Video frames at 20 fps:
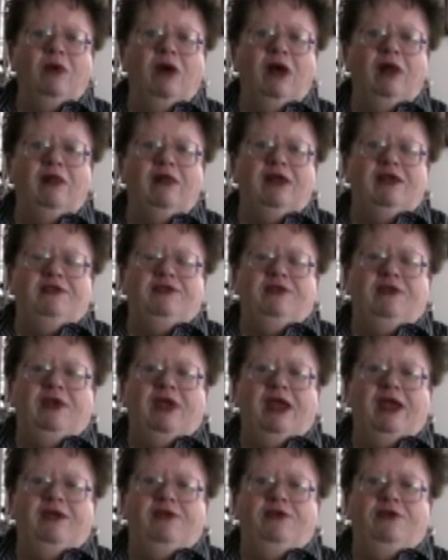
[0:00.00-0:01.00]
a lesson
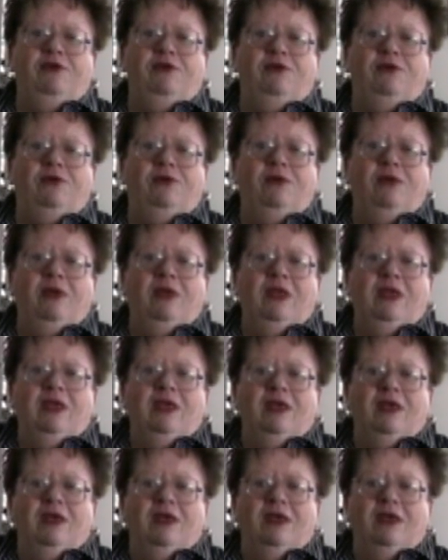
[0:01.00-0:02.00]
I do
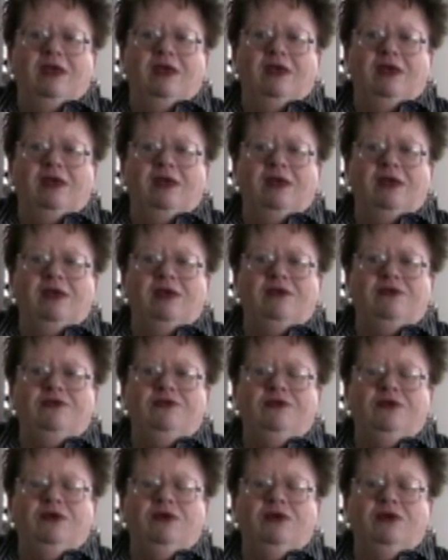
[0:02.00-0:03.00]

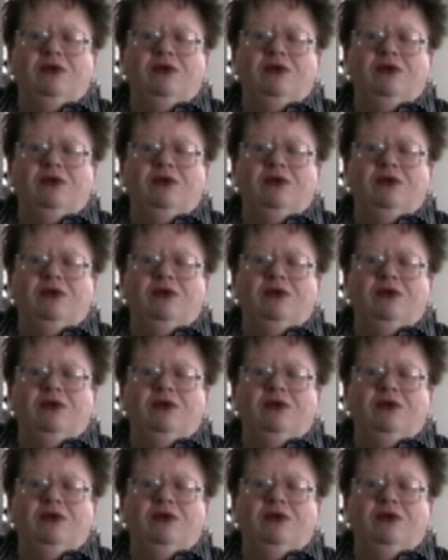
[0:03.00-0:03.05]
is